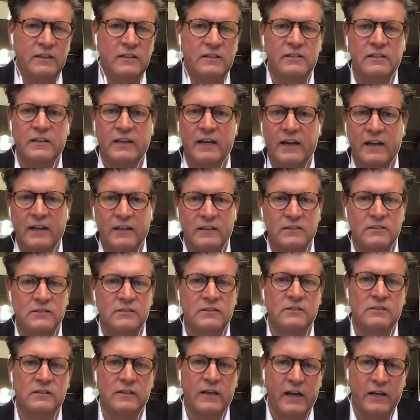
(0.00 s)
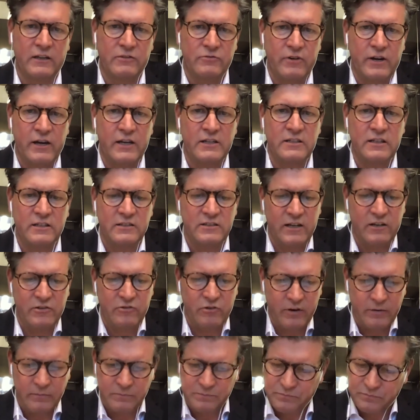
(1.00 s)
scans, X-rays,
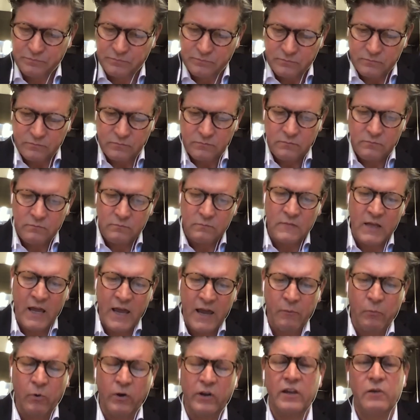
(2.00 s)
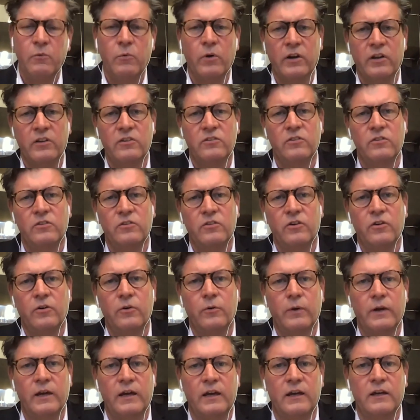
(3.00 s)
etc. And what they wanted to
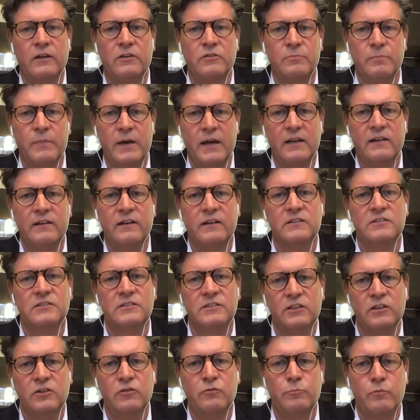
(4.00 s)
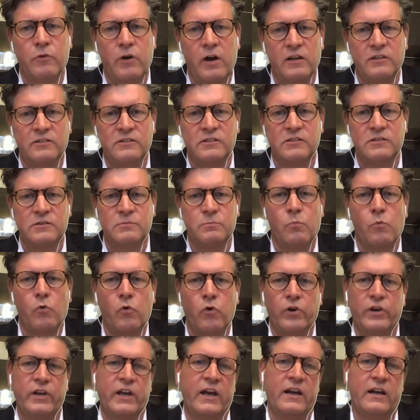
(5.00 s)
do is make their sales process
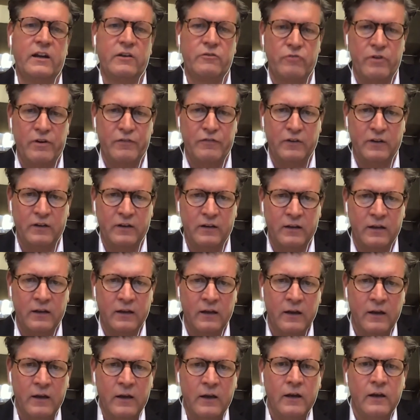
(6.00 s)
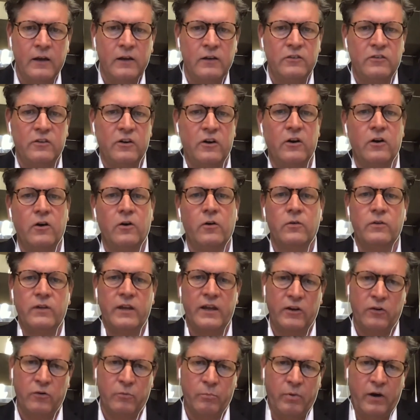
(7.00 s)
more data-driven. So
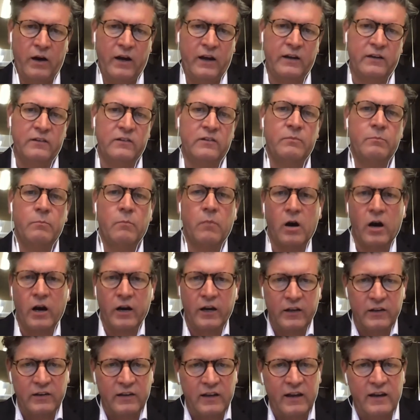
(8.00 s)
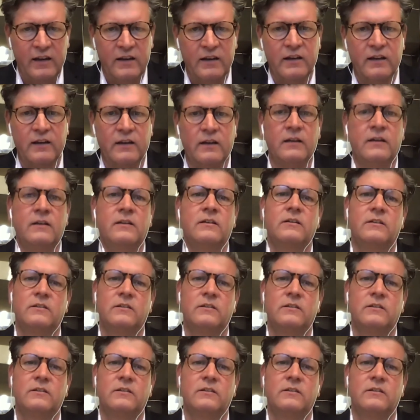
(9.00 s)
they combined market data,